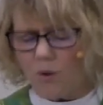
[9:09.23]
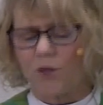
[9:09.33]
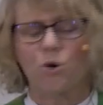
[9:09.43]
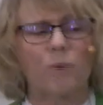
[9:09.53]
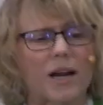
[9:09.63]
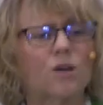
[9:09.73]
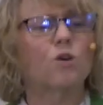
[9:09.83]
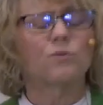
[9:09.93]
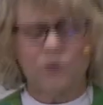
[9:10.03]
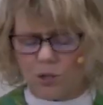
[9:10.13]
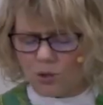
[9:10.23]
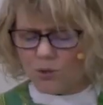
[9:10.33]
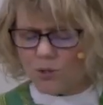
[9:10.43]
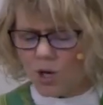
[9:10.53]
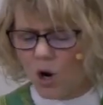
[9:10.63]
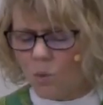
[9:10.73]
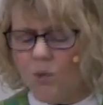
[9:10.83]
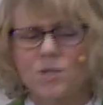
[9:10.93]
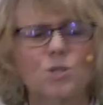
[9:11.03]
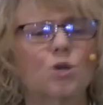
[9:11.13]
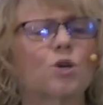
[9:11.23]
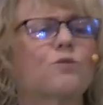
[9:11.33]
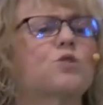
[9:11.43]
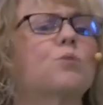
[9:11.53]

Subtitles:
with heretical views would serve